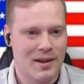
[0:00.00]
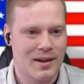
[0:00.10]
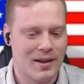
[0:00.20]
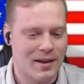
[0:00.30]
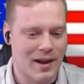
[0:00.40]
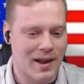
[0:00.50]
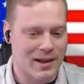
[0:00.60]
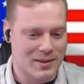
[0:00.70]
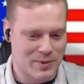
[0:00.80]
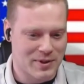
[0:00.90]
Now that's
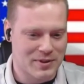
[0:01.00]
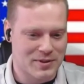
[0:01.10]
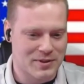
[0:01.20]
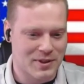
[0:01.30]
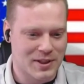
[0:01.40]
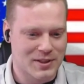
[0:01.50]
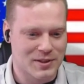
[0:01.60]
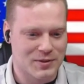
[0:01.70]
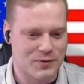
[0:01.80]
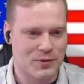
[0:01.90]
pretty interesting. Let's
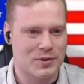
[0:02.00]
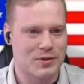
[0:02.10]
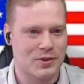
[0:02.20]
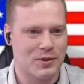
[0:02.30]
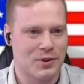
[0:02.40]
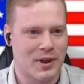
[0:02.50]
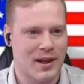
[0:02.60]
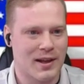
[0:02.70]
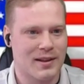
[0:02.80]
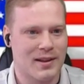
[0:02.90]
just first look
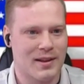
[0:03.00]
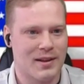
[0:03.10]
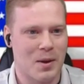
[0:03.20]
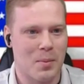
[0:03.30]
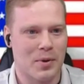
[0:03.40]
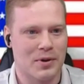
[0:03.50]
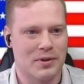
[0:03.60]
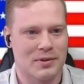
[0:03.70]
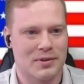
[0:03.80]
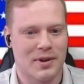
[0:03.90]
at the
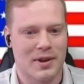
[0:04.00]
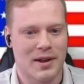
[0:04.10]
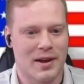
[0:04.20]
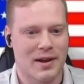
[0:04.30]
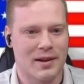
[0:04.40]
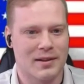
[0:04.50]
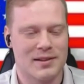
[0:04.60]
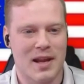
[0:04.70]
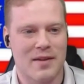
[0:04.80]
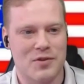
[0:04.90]
numbers. A
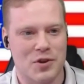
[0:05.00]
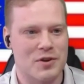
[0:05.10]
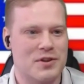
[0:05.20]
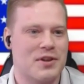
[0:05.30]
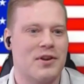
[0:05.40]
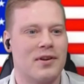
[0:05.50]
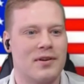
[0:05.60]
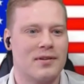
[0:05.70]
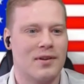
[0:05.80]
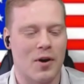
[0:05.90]
Save Jersey
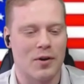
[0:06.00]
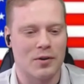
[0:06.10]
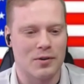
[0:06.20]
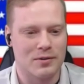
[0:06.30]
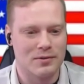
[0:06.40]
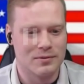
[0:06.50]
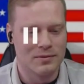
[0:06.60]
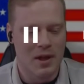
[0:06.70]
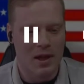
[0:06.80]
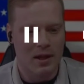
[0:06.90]
article
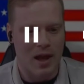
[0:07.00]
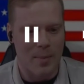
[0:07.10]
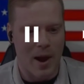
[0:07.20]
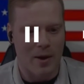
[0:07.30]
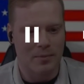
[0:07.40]
came out.